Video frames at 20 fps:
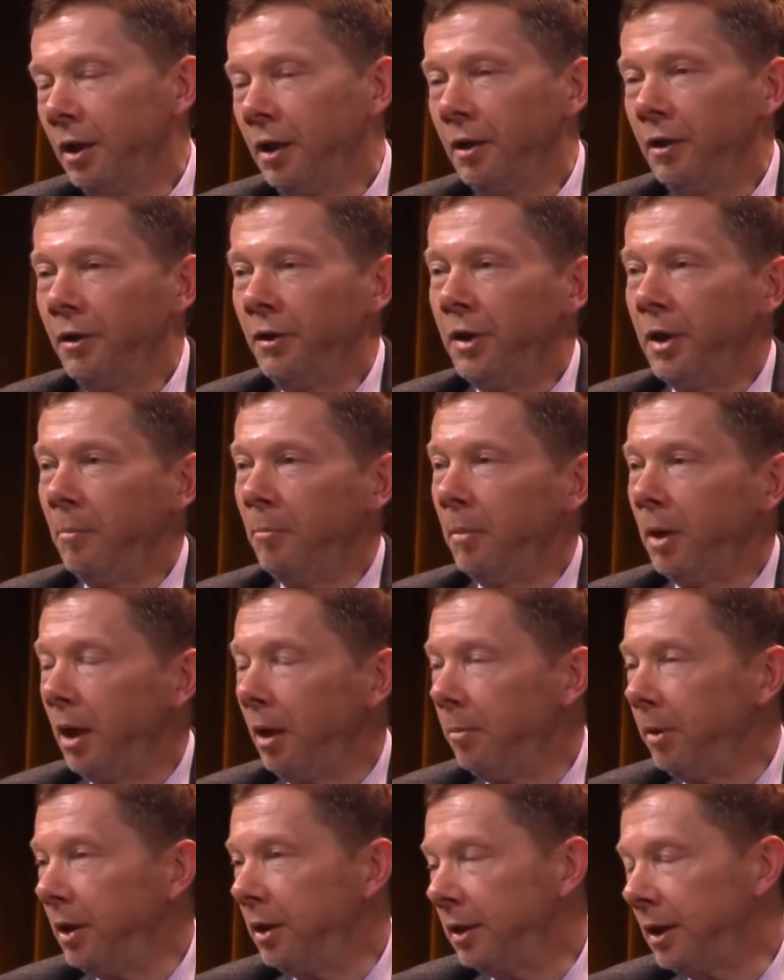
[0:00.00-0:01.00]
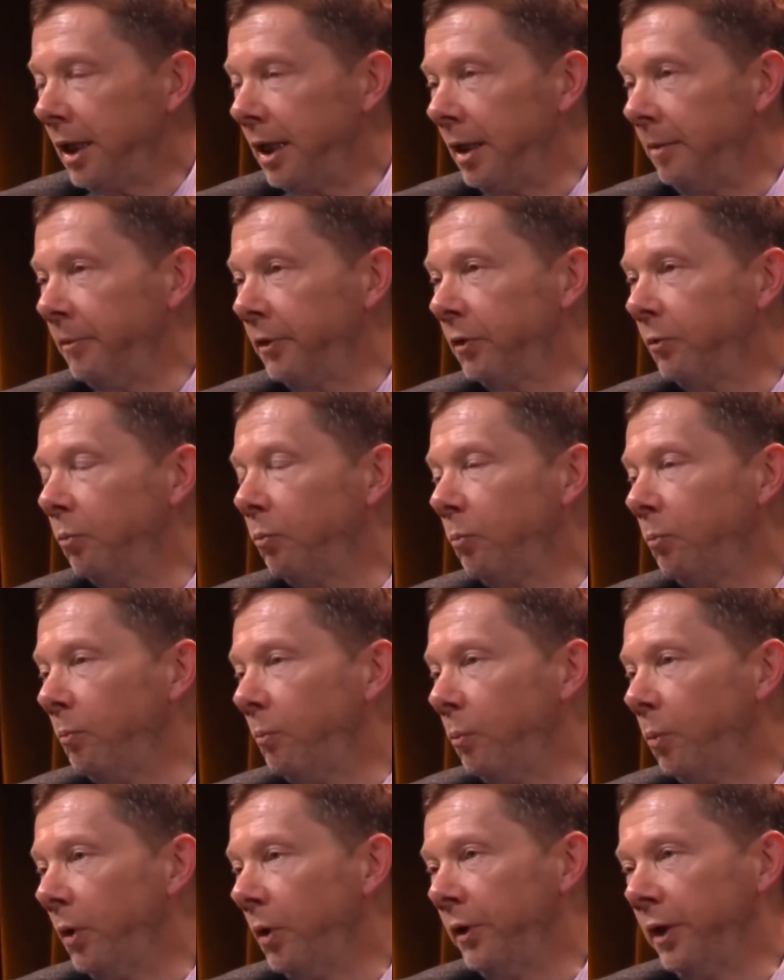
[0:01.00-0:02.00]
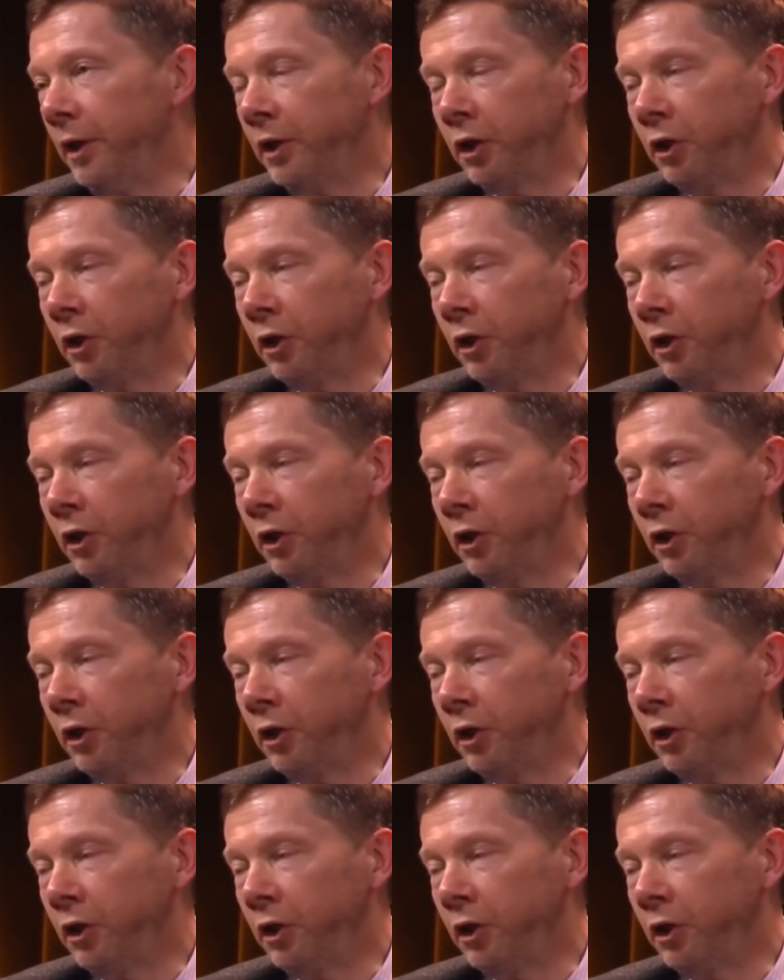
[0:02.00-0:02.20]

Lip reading: There may be times when there's